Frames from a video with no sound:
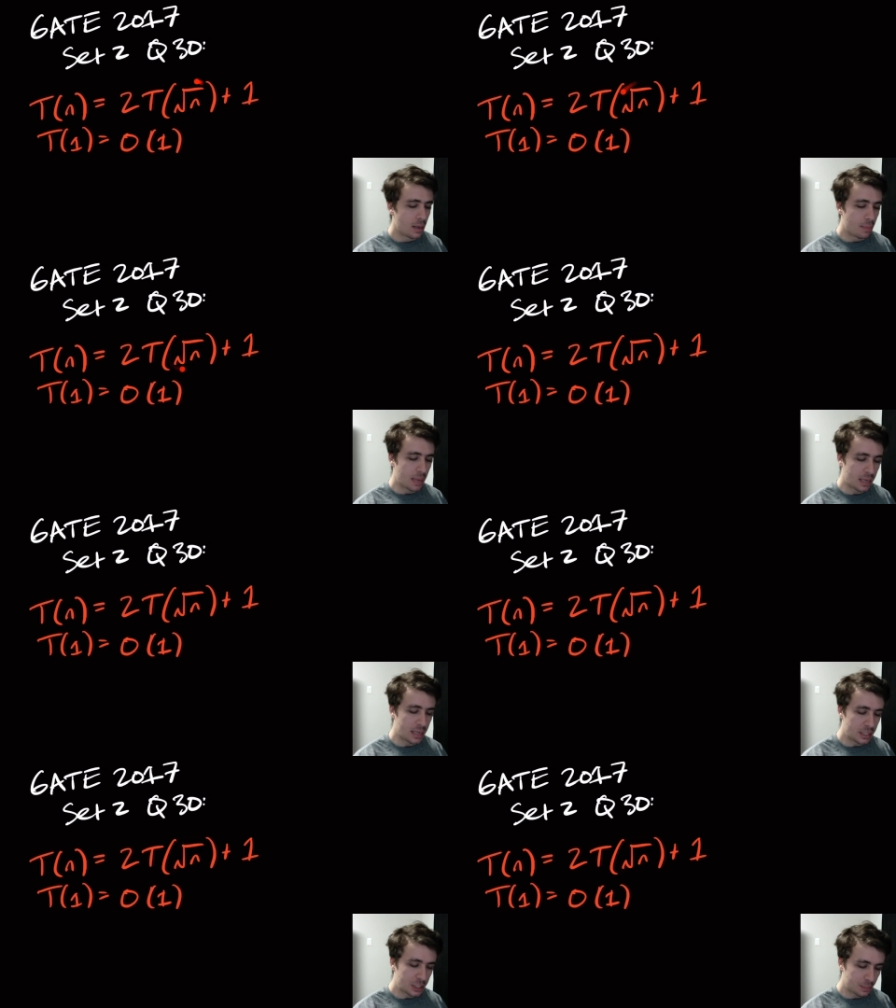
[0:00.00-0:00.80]

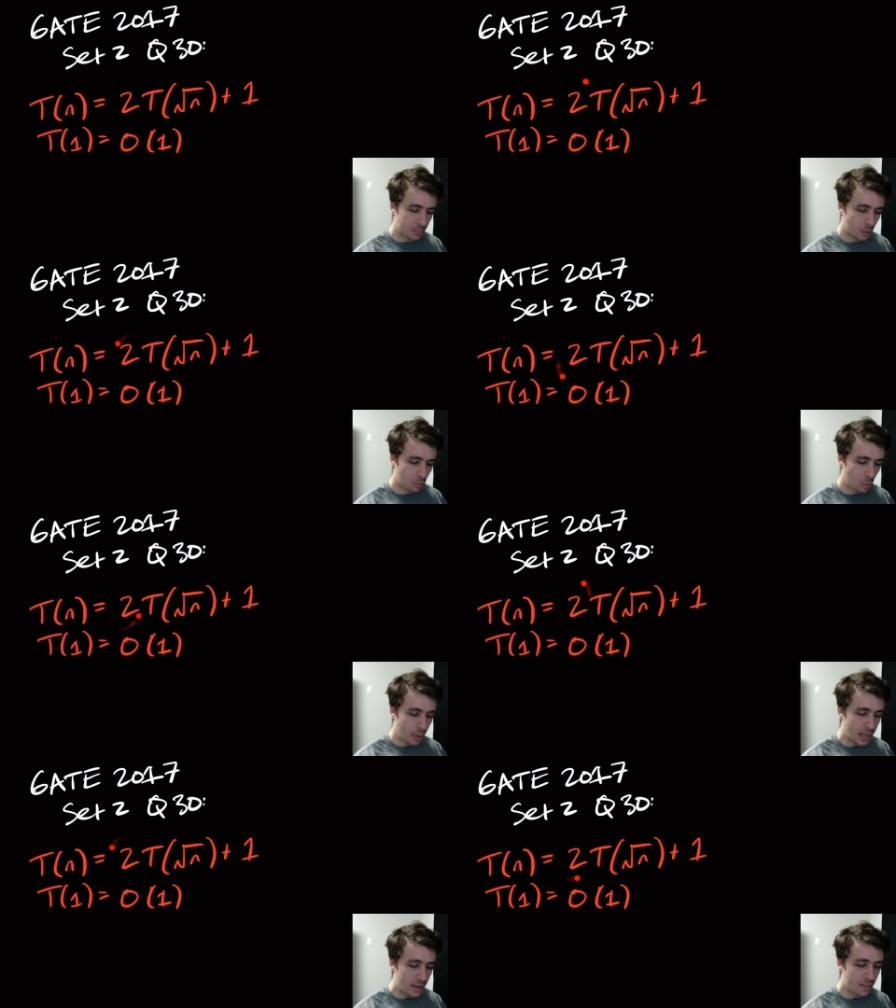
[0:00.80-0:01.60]
because, well, we
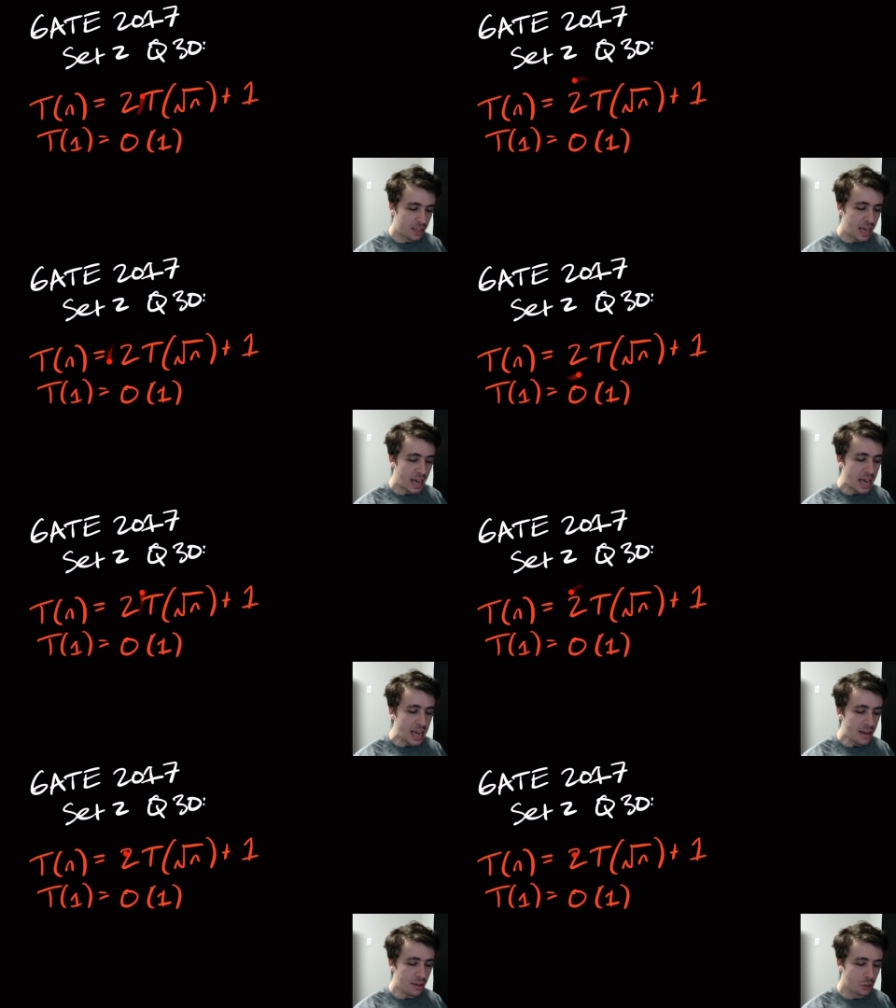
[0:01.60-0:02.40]
have the
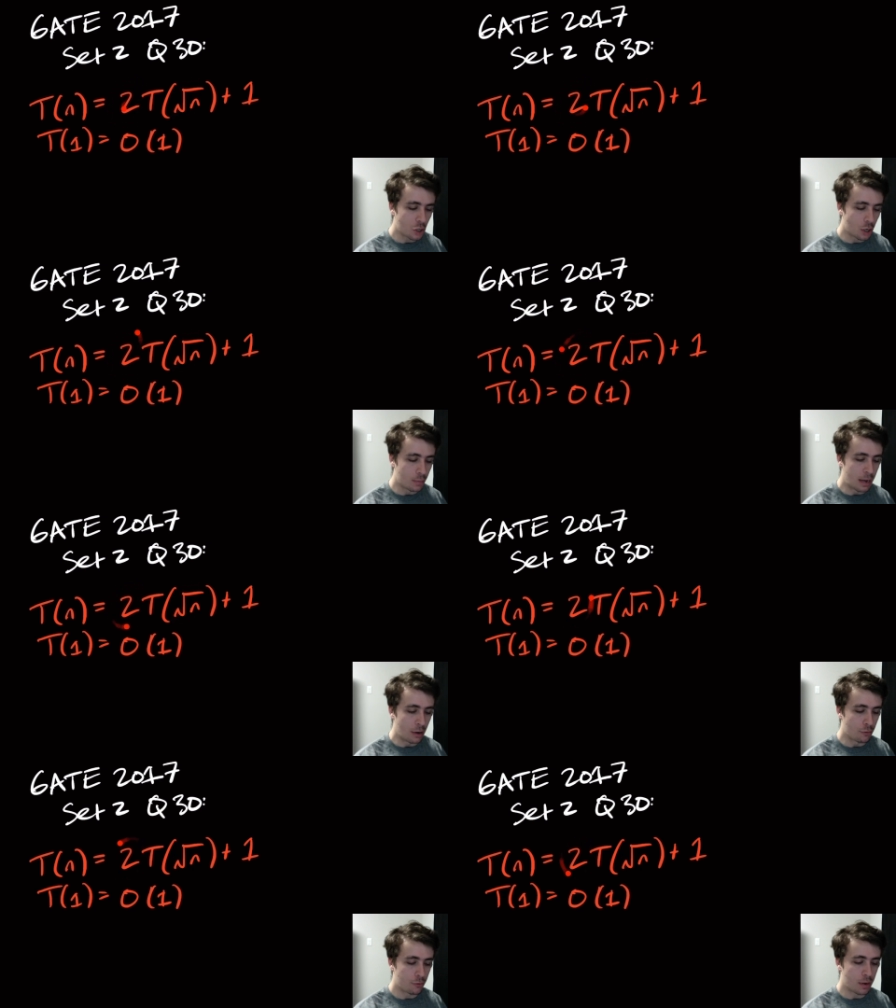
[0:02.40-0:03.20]
A term
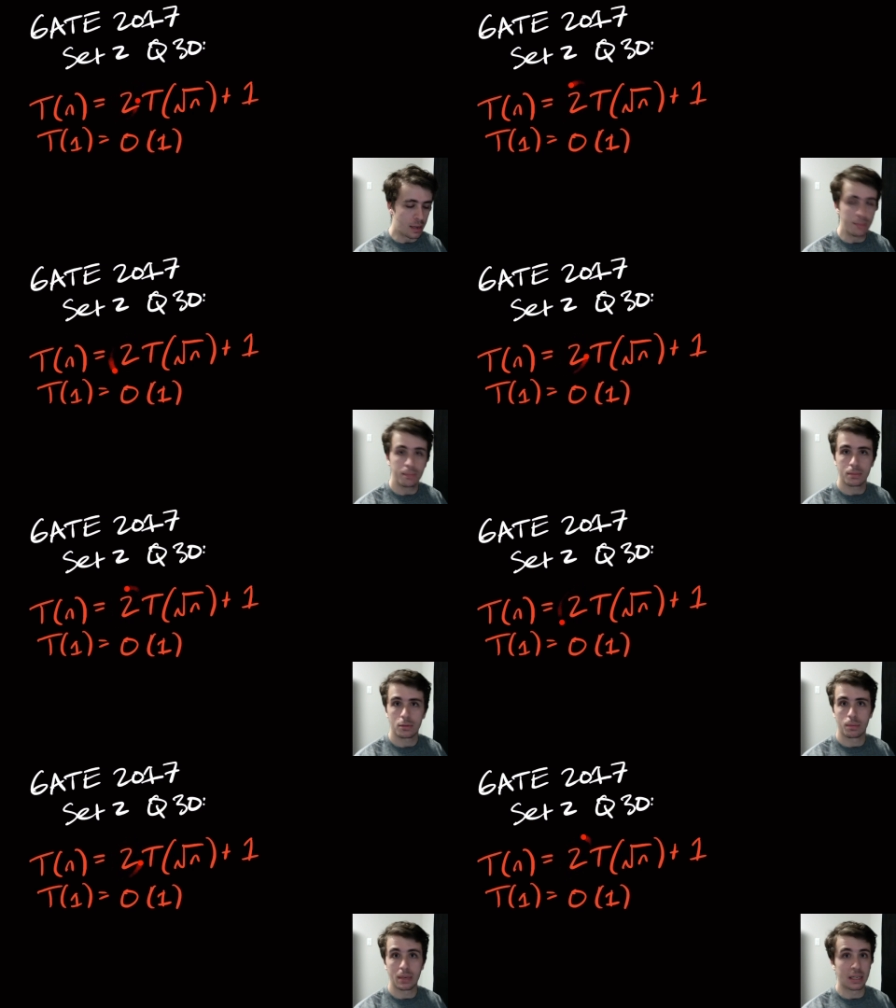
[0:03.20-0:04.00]
out front,
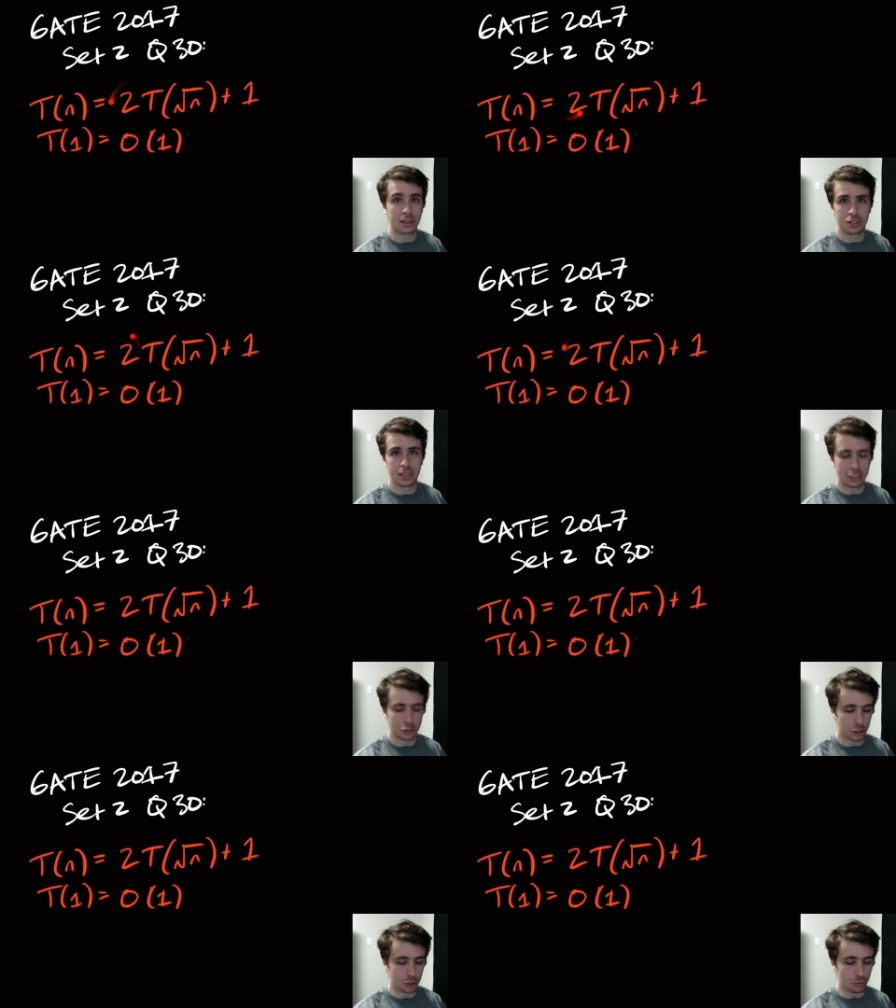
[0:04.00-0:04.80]
because, so that's
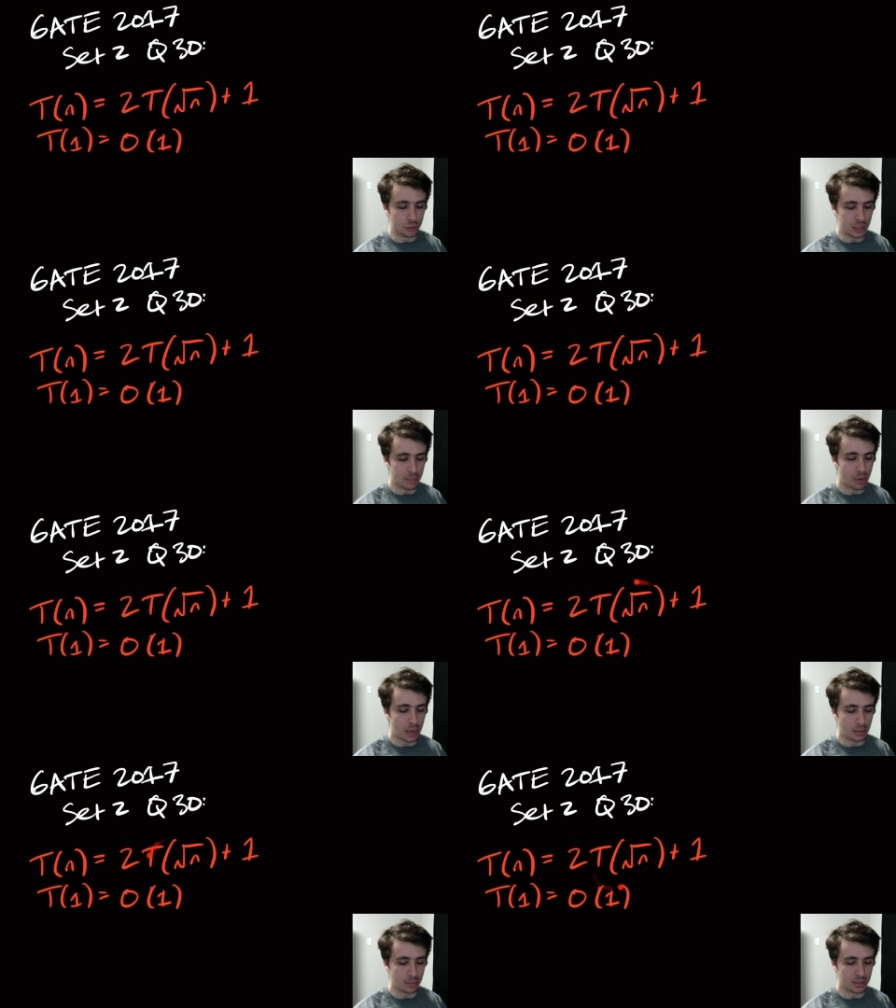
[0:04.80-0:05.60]
two
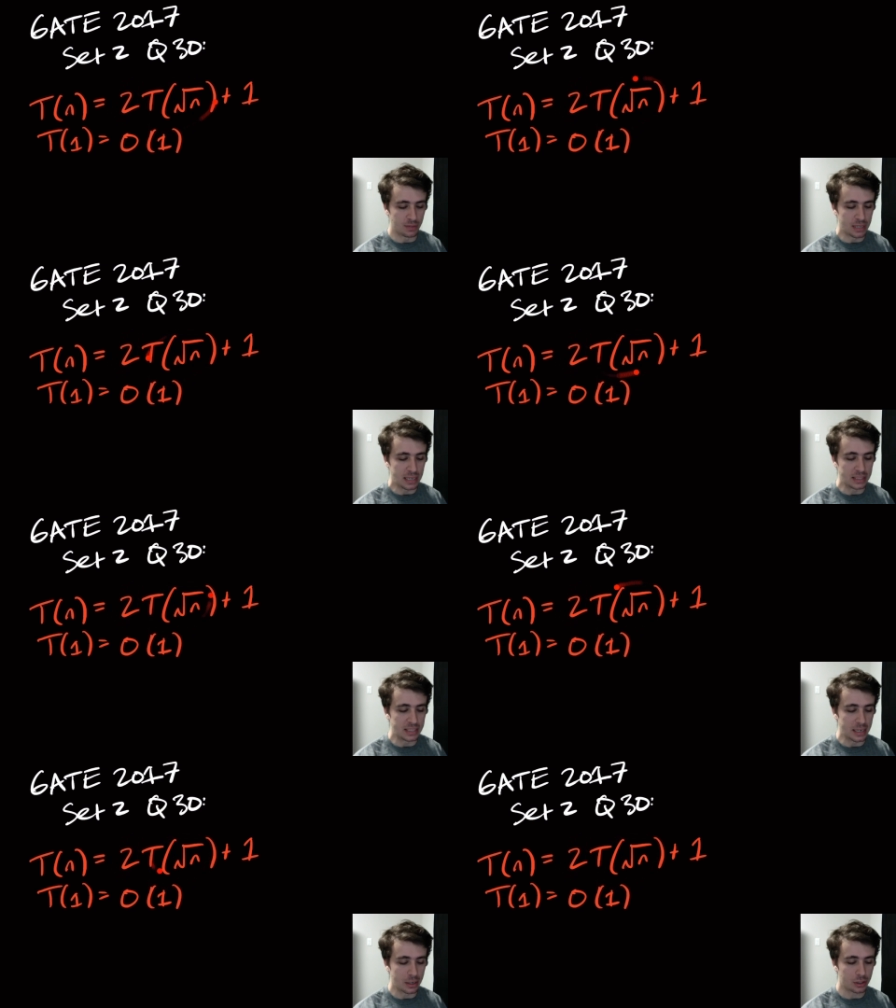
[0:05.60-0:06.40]
subproblems of the
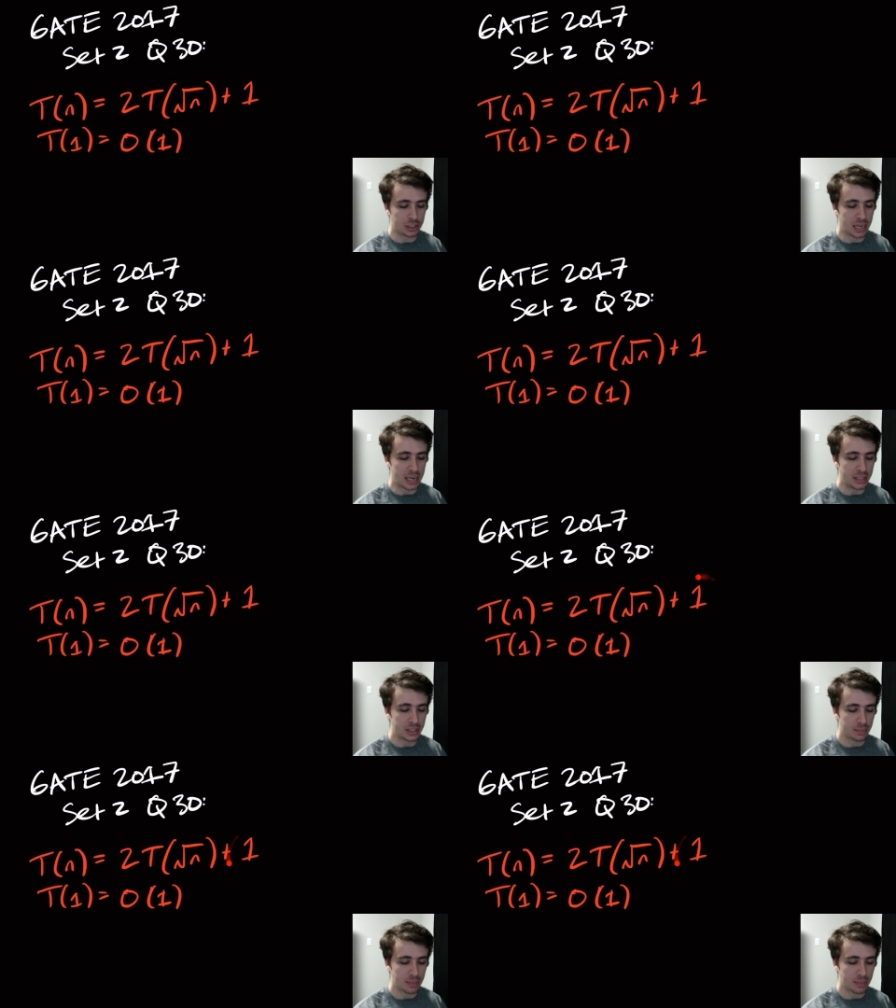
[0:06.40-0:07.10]
identical size.